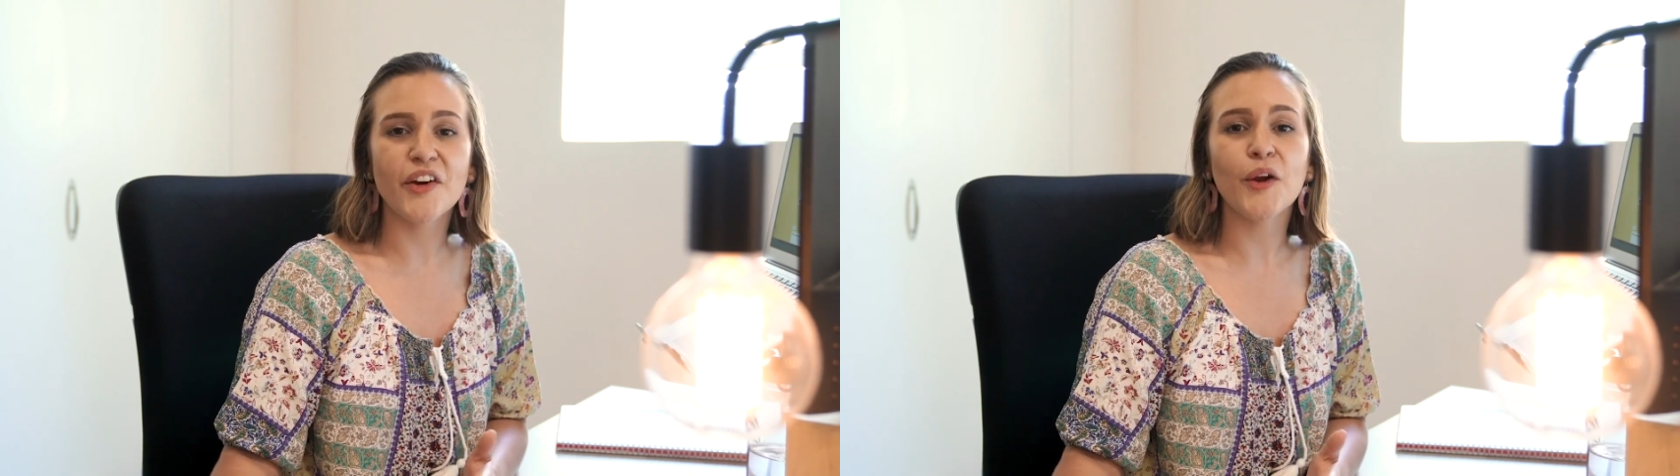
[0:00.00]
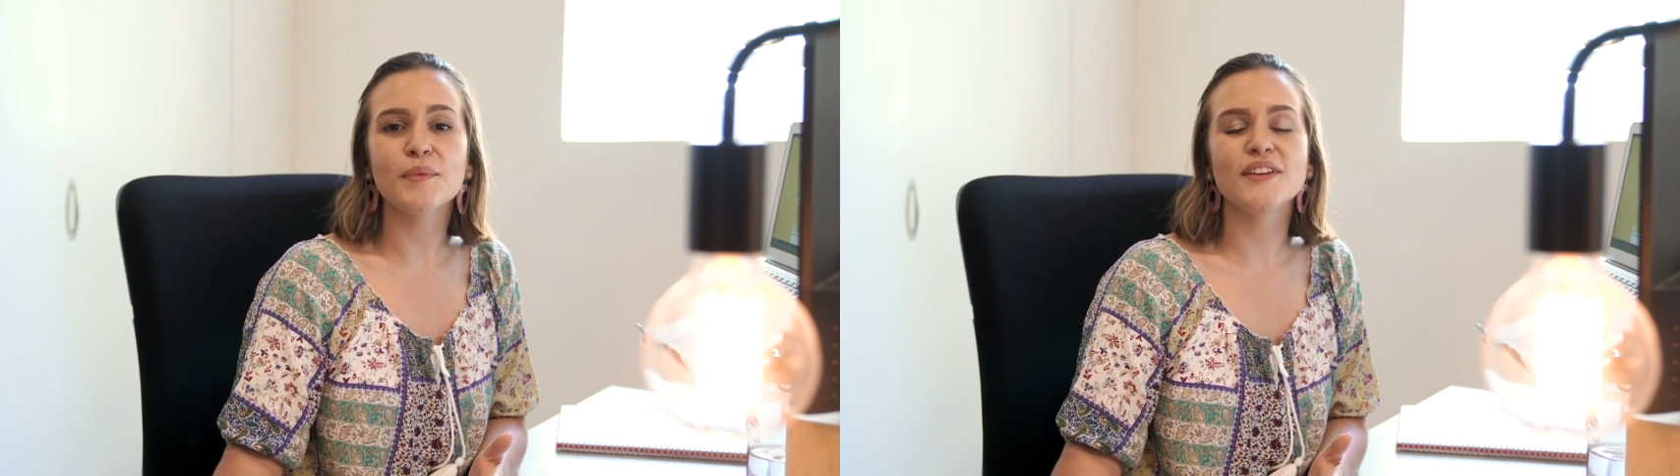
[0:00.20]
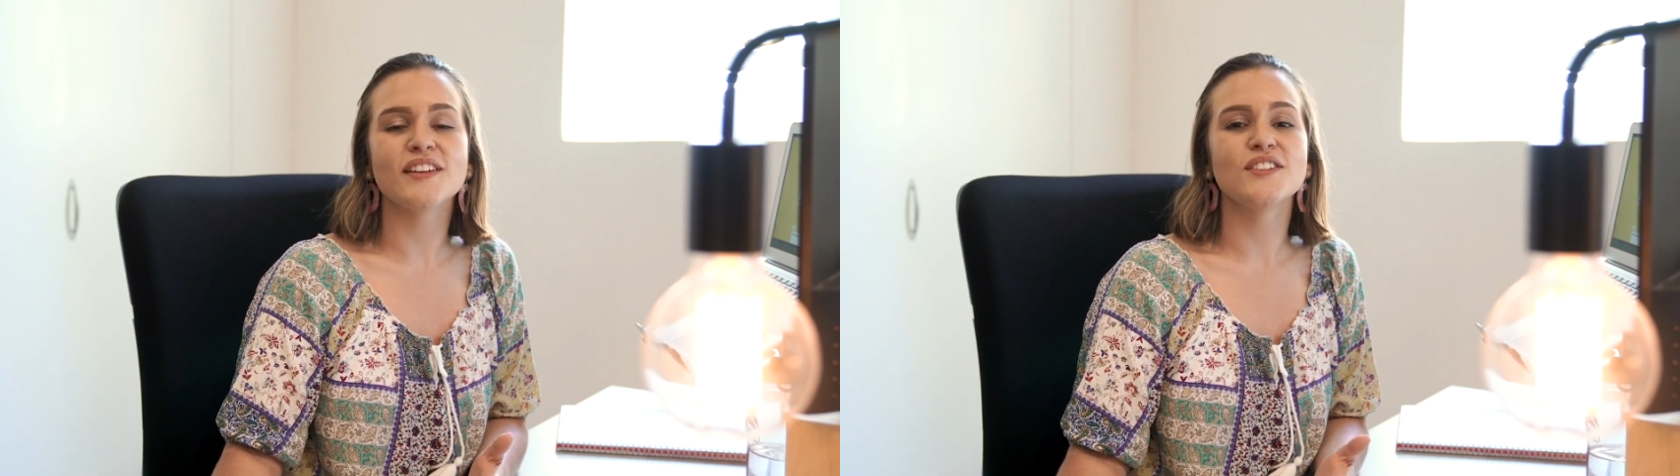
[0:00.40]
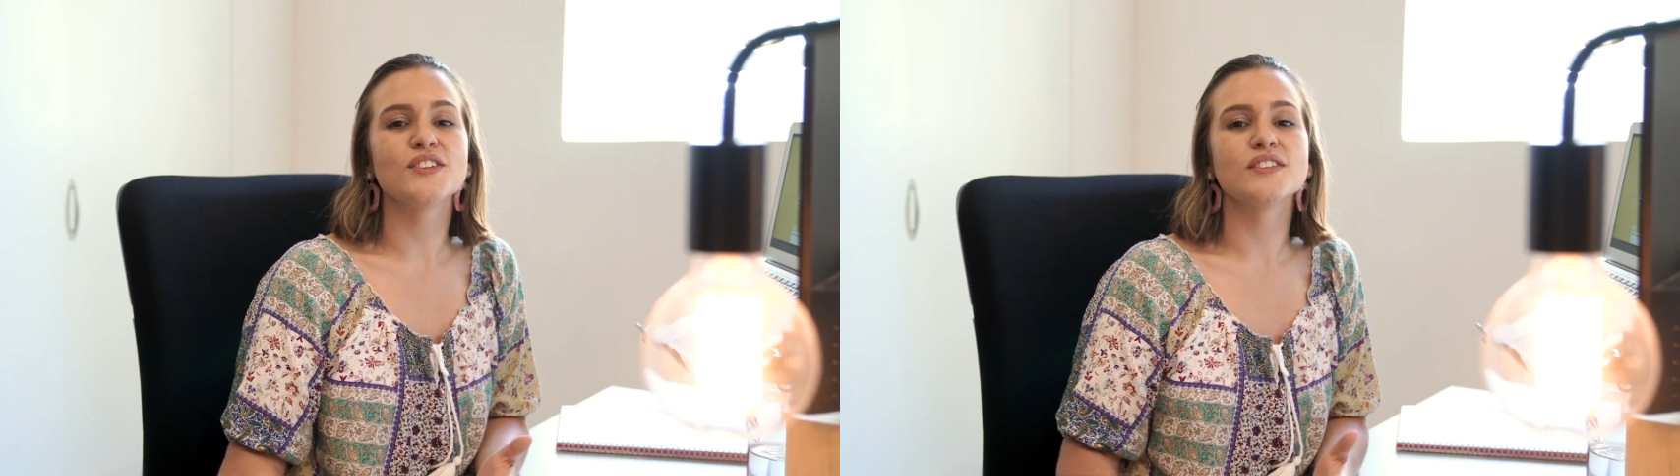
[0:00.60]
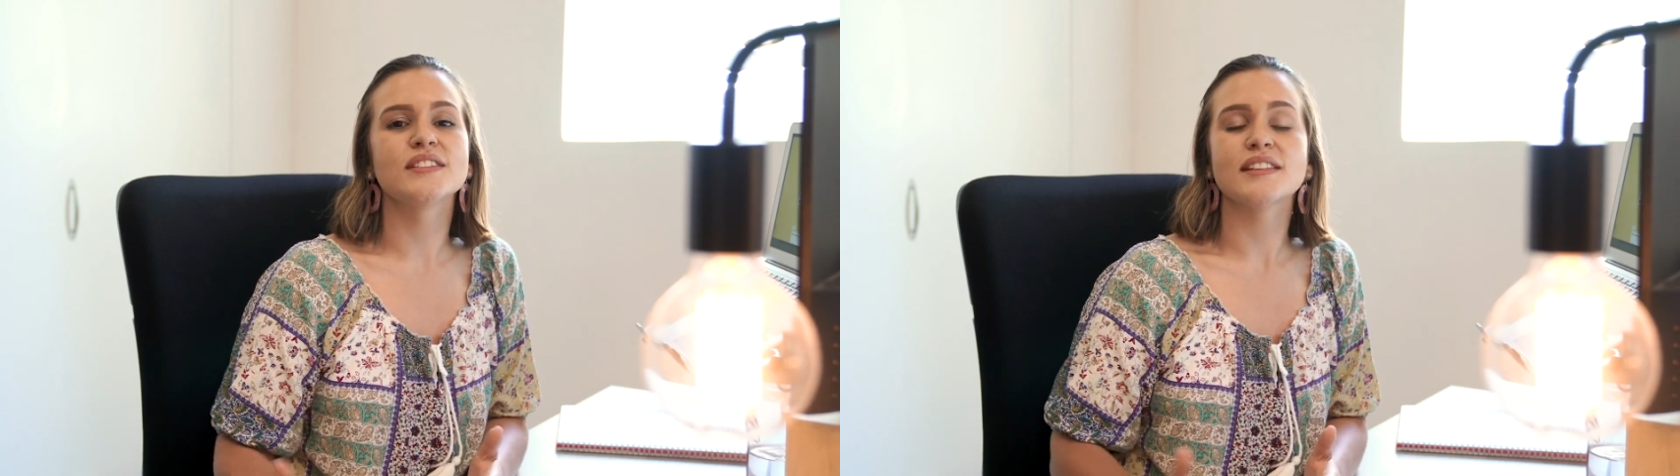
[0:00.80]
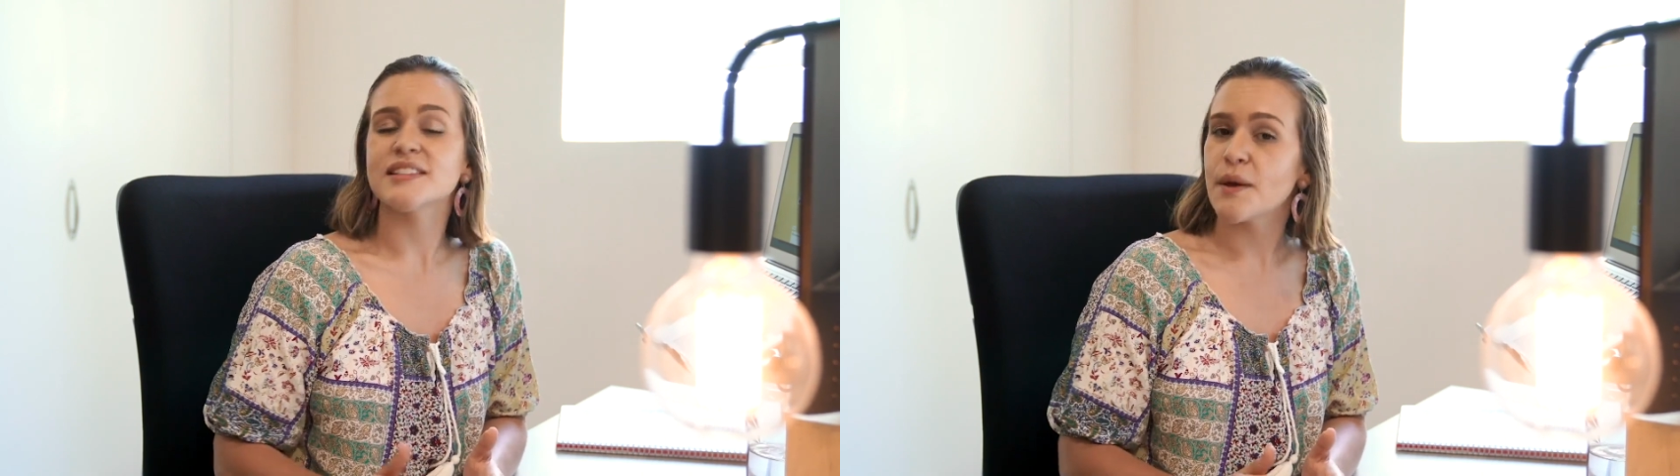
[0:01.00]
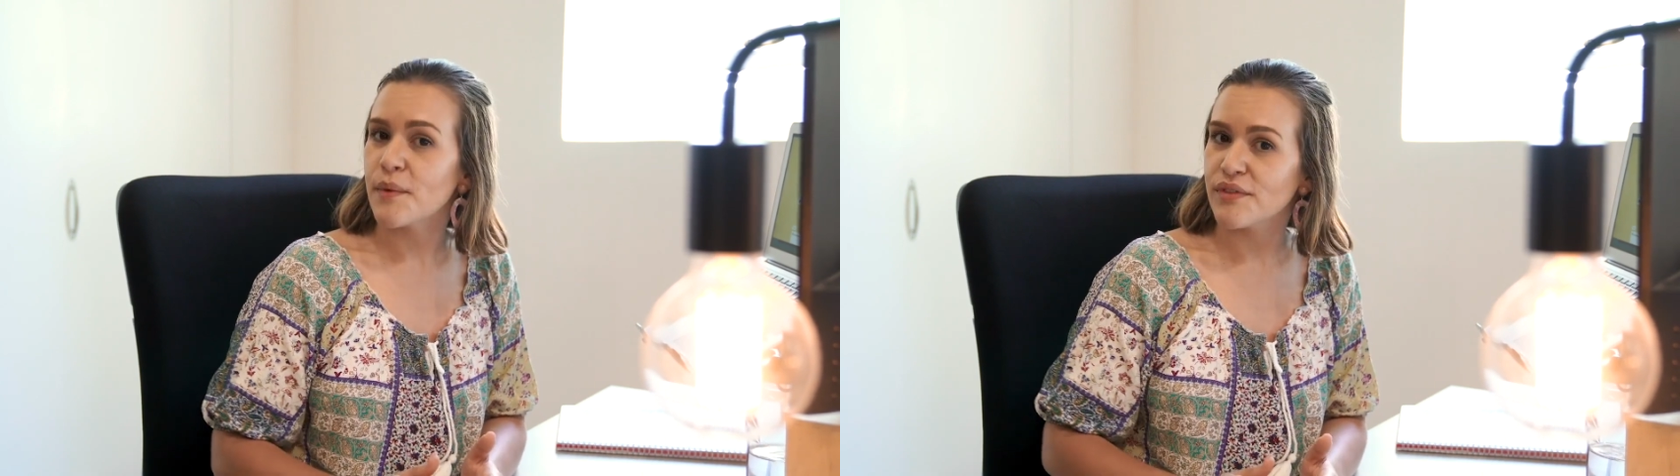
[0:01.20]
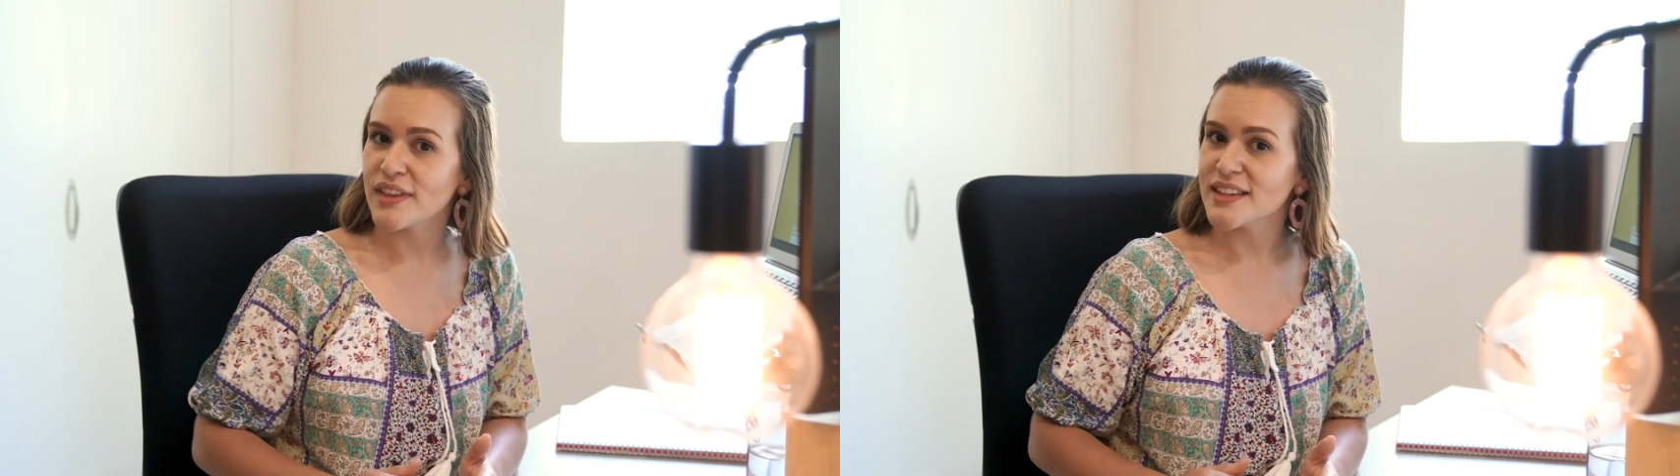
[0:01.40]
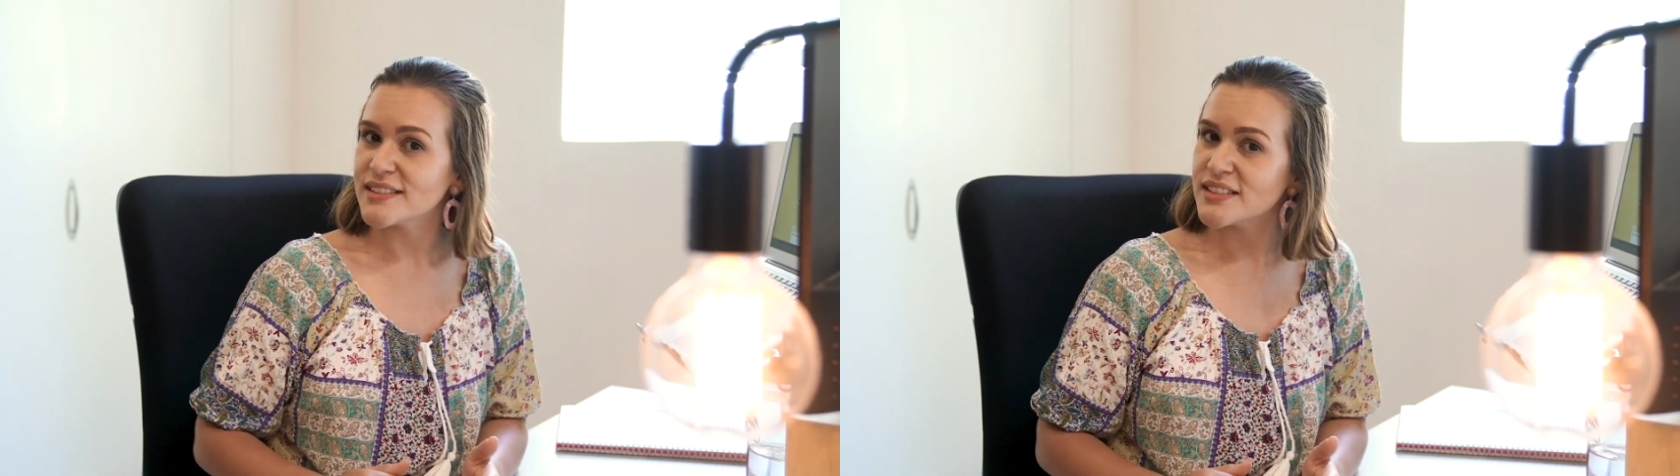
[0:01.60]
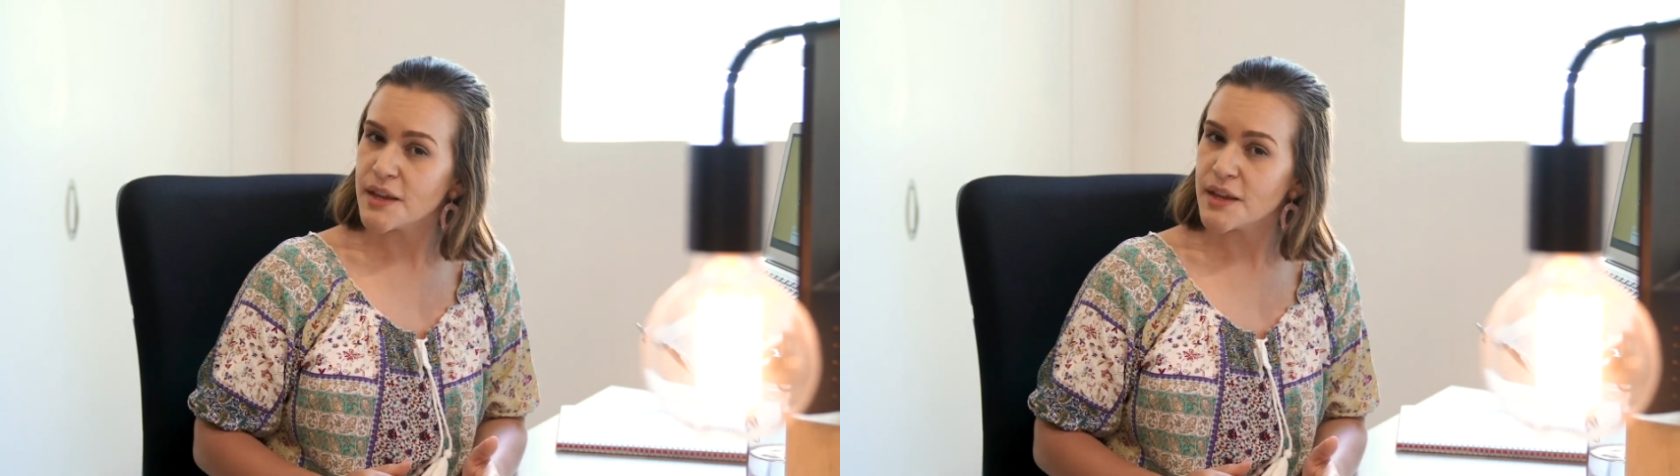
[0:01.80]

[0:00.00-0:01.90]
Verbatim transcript: I hope you can use some of these